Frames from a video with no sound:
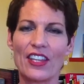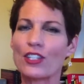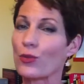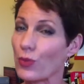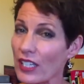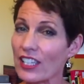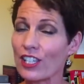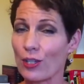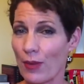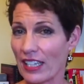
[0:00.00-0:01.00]
then you're really
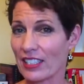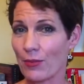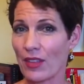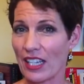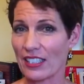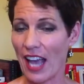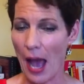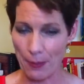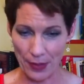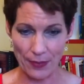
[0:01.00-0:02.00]
going to make some things
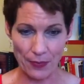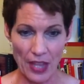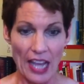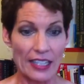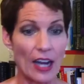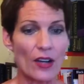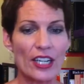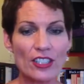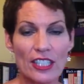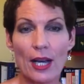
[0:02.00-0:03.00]
happen. Now,
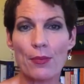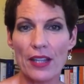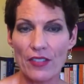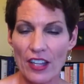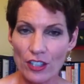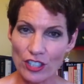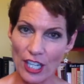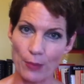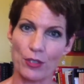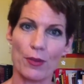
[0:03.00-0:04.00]
here's a couple of other
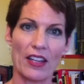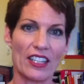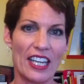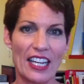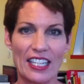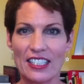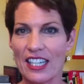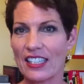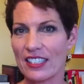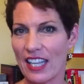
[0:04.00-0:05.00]
tips about the Getting It
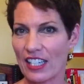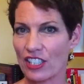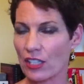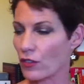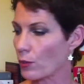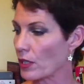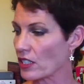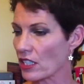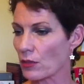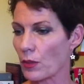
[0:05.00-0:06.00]
Done section of your
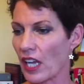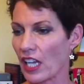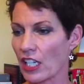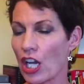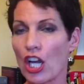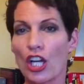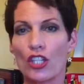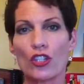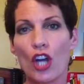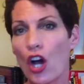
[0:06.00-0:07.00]
business plan.
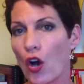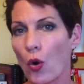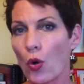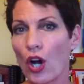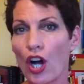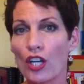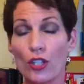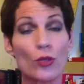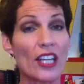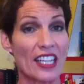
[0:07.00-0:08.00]
You know,
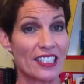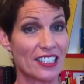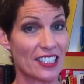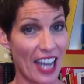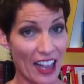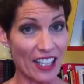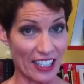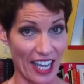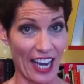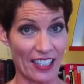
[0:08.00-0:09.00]
you can
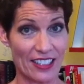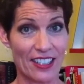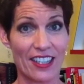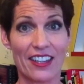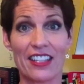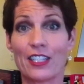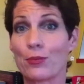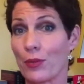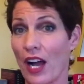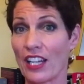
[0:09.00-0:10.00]
delegate
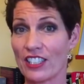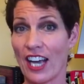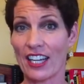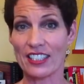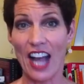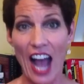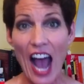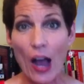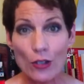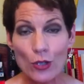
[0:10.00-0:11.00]
these projects.
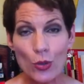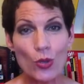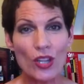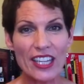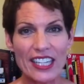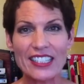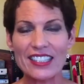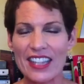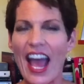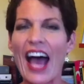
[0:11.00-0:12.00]
How cool
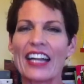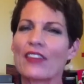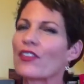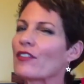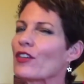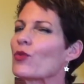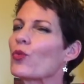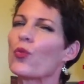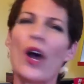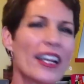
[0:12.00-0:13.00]
is that? If
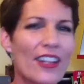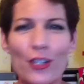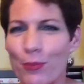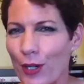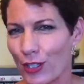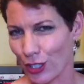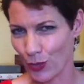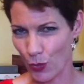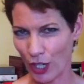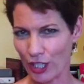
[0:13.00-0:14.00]
even one other
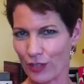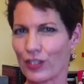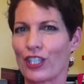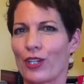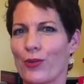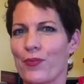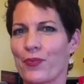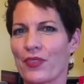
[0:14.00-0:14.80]
person works for you,